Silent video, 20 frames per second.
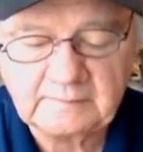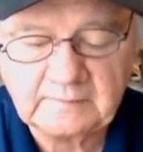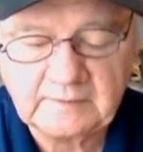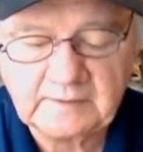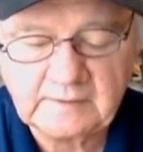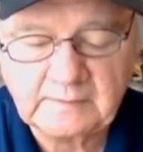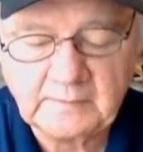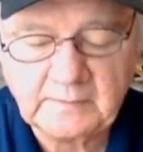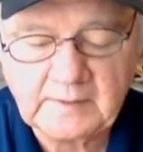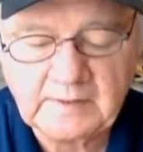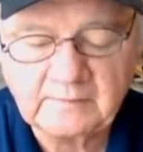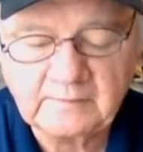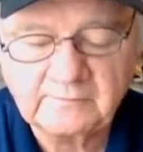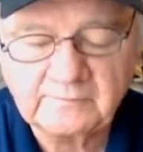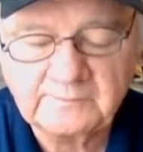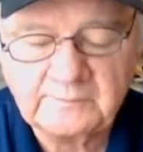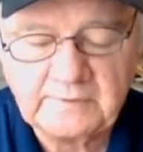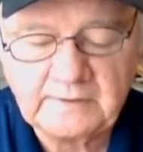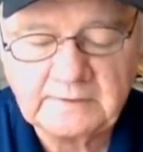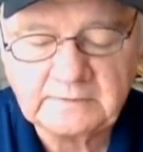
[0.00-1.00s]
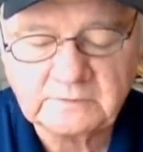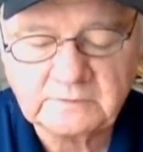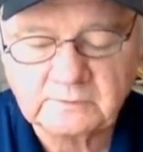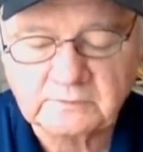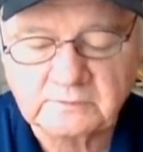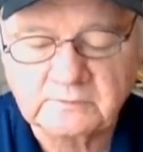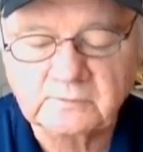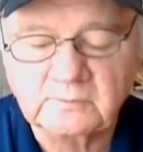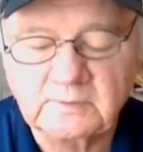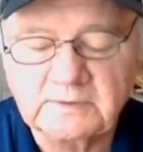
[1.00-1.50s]
Today we have
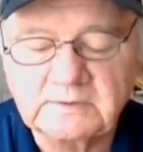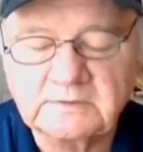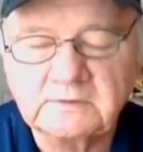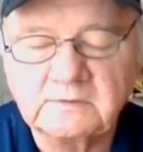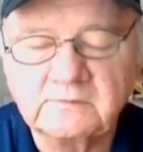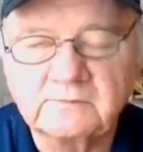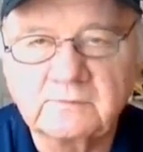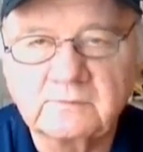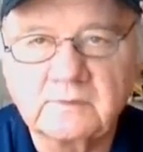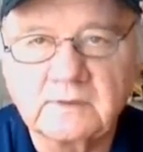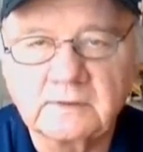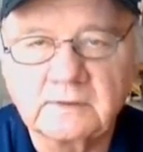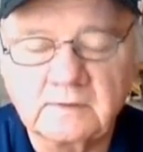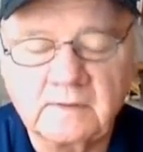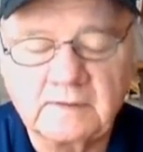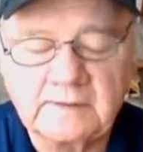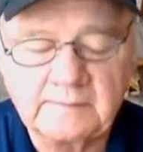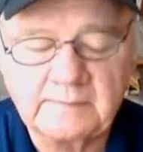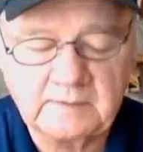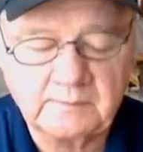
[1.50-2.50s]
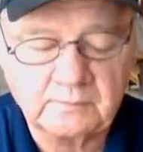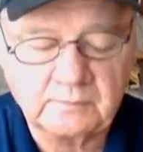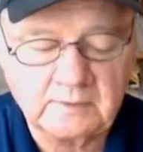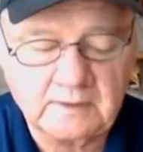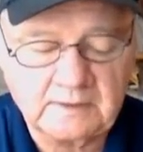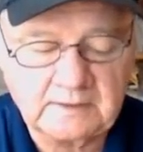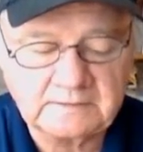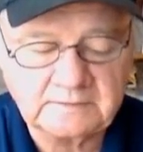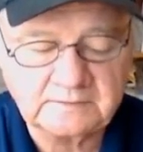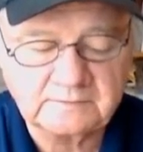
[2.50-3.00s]
Pacers racing for a claiming
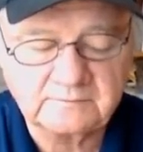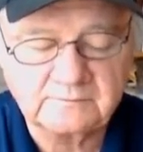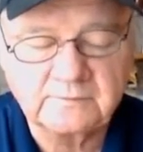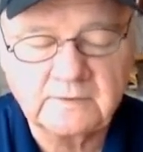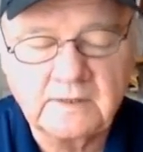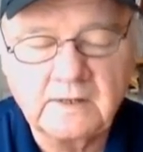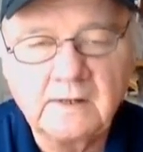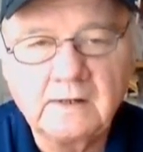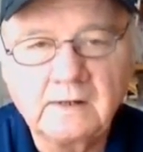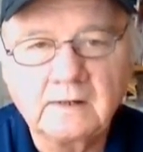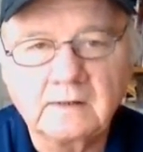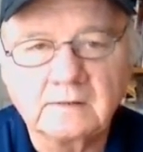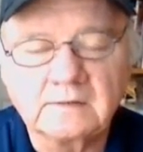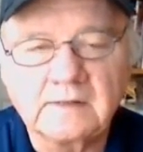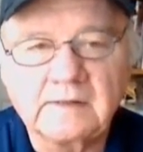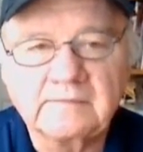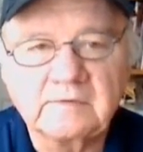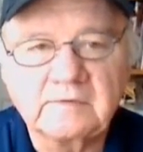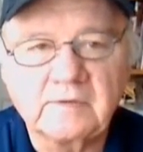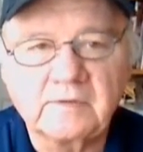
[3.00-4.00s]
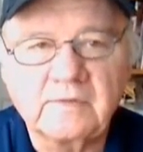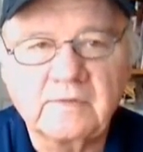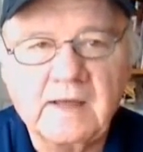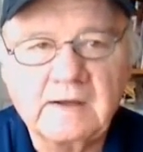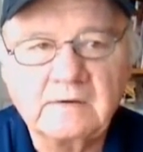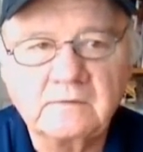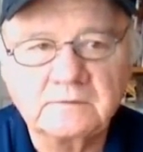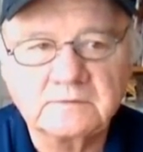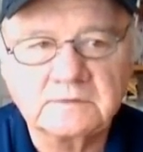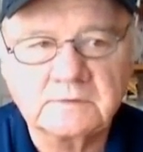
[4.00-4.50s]
prize of
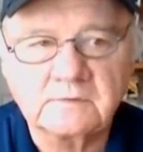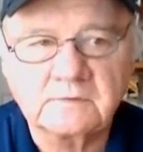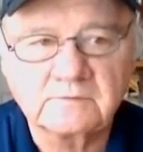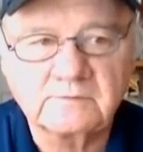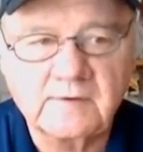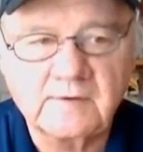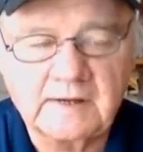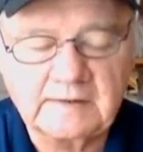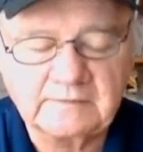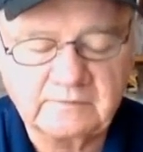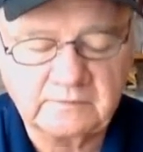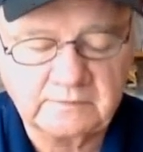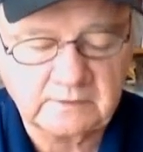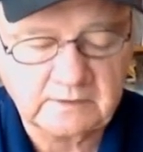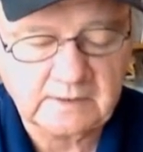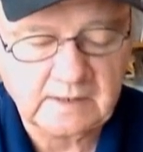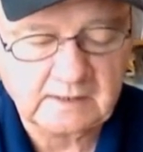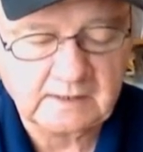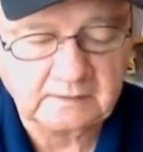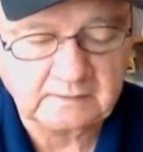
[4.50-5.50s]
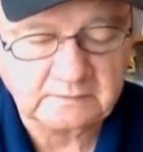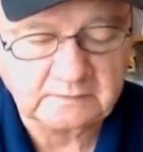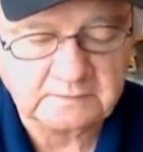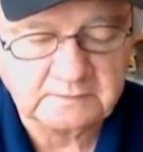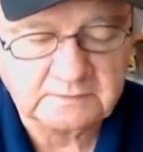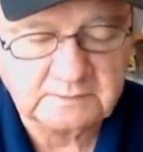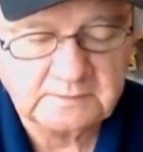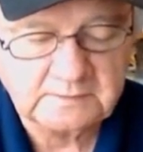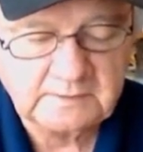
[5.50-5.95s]
$11,500.